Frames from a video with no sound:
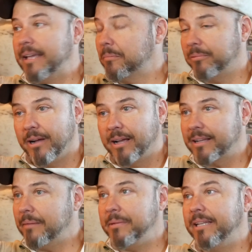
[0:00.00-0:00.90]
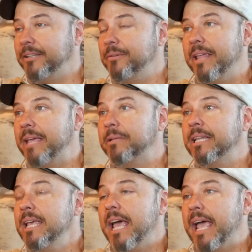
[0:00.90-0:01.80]
Edelbrock. I mean, you name it.
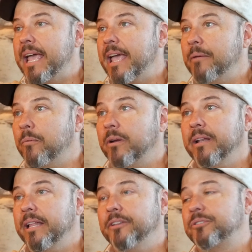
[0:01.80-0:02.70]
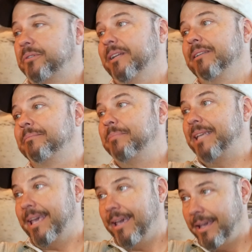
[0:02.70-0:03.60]
And what an industry it
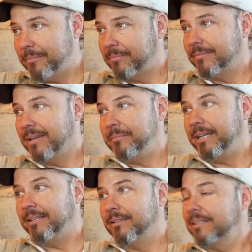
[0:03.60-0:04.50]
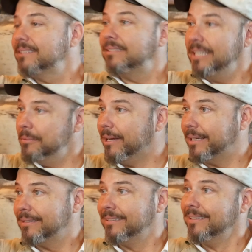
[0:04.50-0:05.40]
became. I mean, look at SEMA
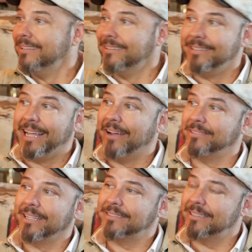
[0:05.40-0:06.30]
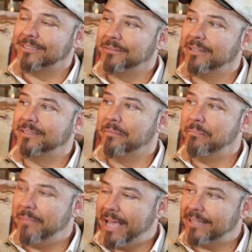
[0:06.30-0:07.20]
nowadays. It's a
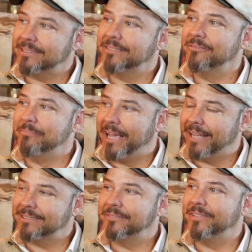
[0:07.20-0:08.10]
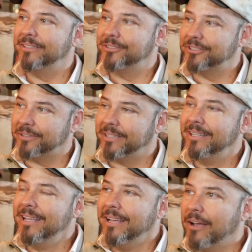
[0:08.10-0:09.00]
massive, massive industry.
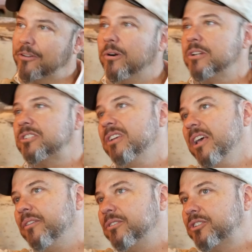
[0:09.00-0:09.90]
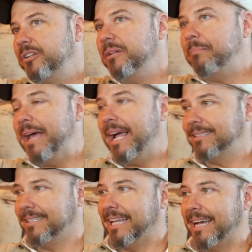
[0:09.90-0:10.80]
Of course, there's good and bad
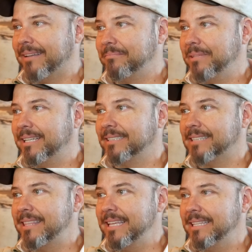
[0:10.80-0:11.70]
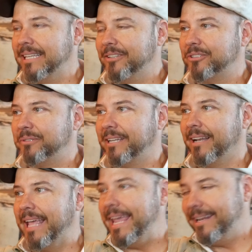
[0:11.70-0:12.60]
to that, because I think the industry kind
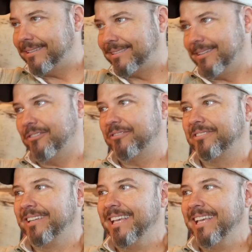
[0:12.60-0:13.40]
of ate itself.